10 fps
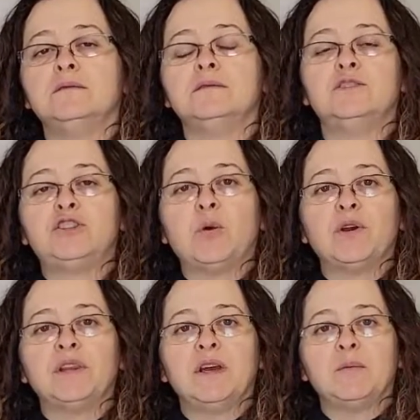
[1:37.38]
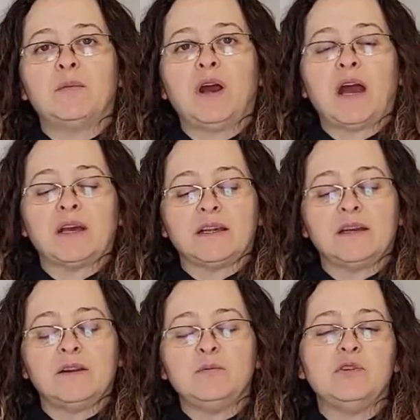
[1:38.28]
showing them,
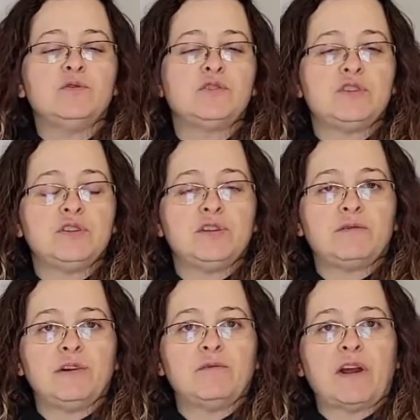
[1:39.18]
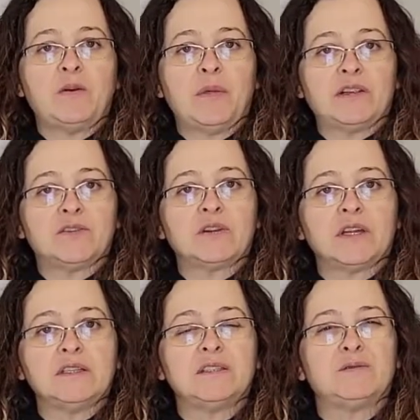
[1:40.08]
getting them used to different environmental
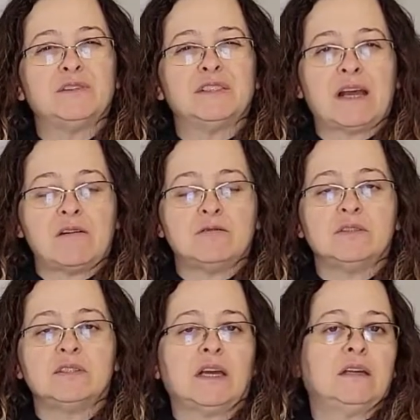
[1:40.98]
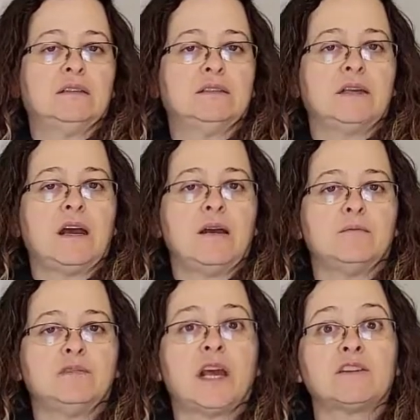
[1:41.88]
things, different sounds and
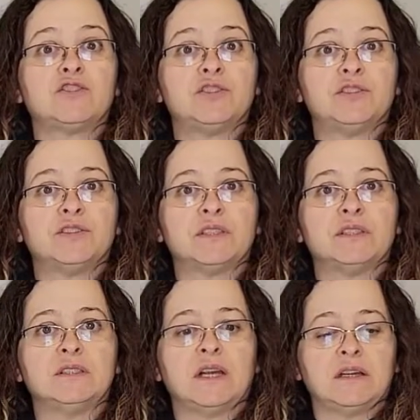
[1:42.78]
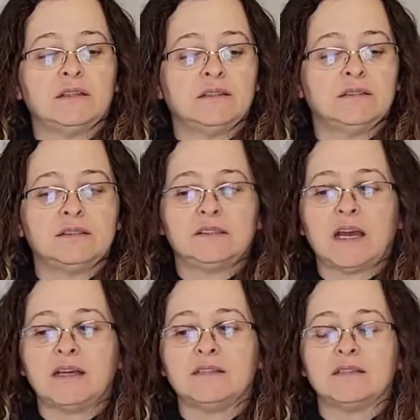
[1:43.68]
textures and
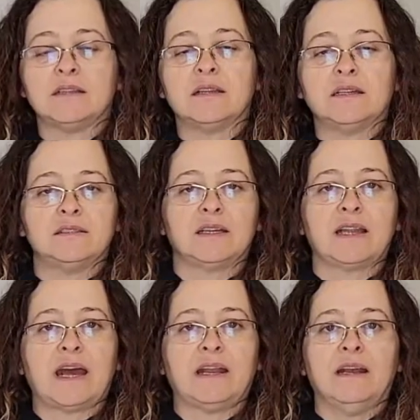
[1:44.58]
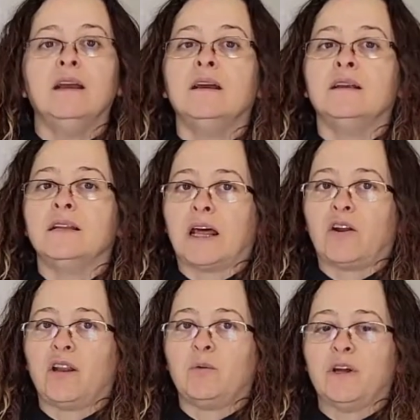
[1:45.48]
sights and things like that, not
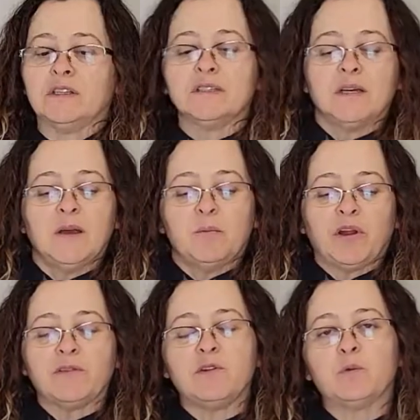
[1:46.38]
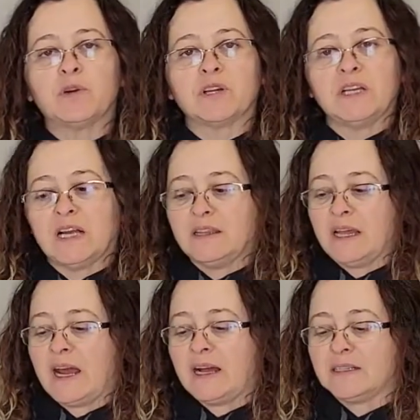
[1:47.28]
all at once. But if you're working on
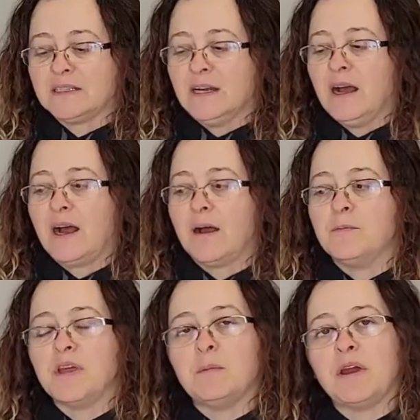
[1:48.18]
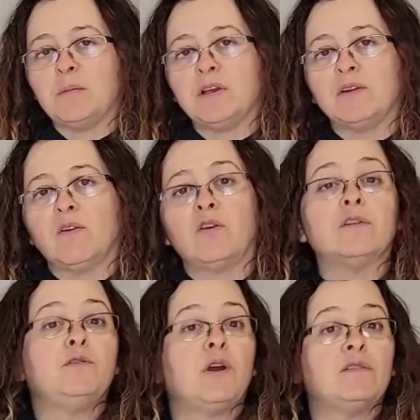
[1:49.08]
that, they may be, or
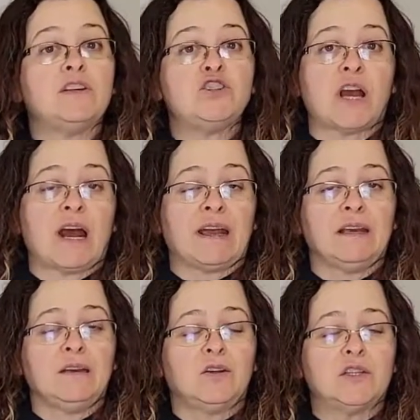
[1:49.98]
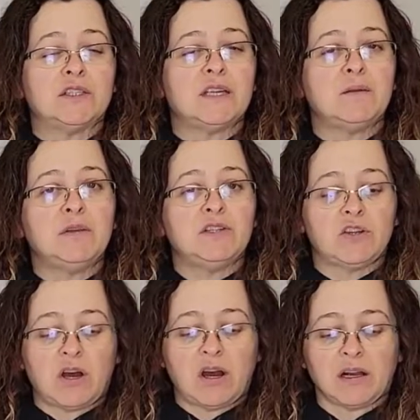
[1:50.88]
if you have a shy or timid
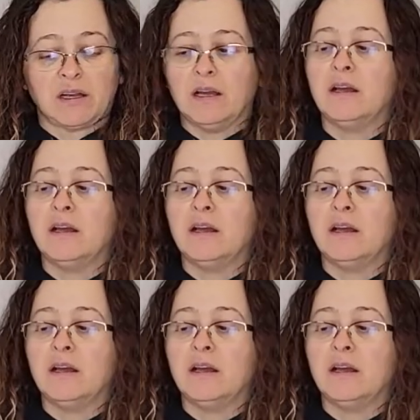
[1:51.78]
dog,